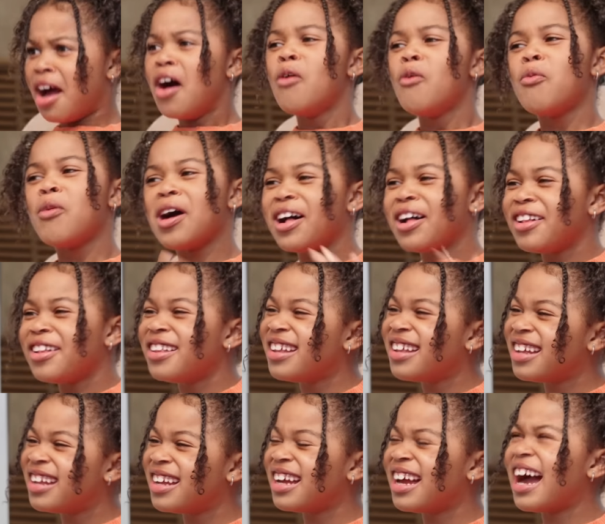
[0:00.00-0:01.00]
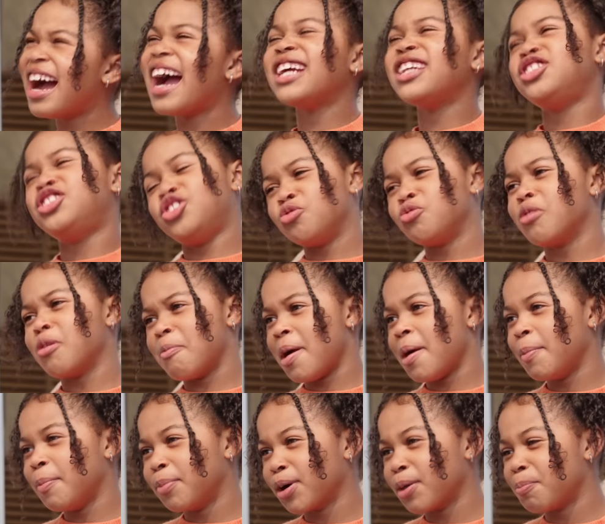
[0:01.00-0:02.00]
Well, I do
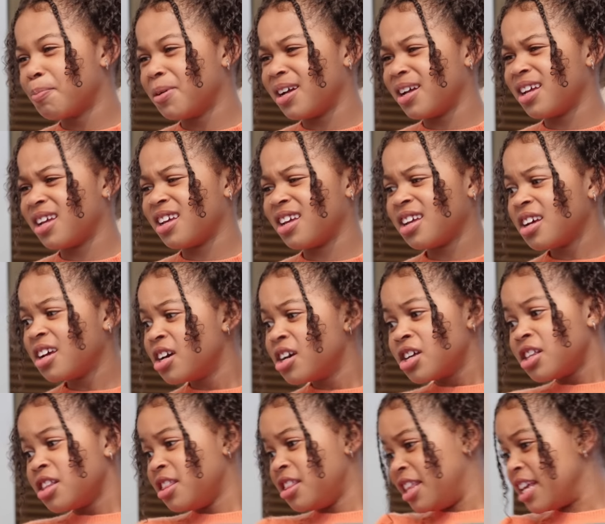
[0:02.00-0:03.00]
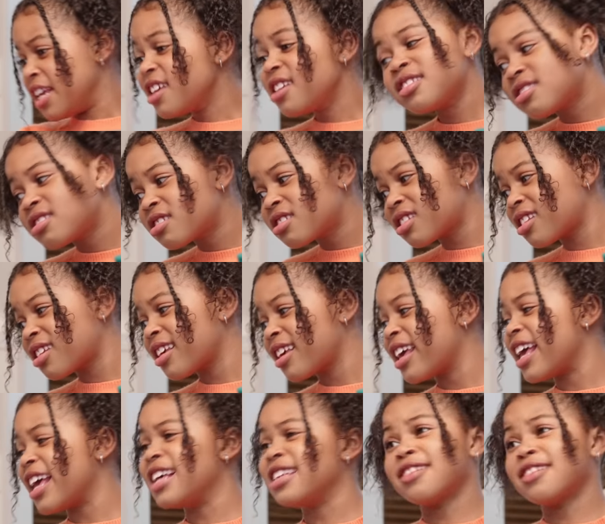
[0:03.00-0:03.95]
remember, but this is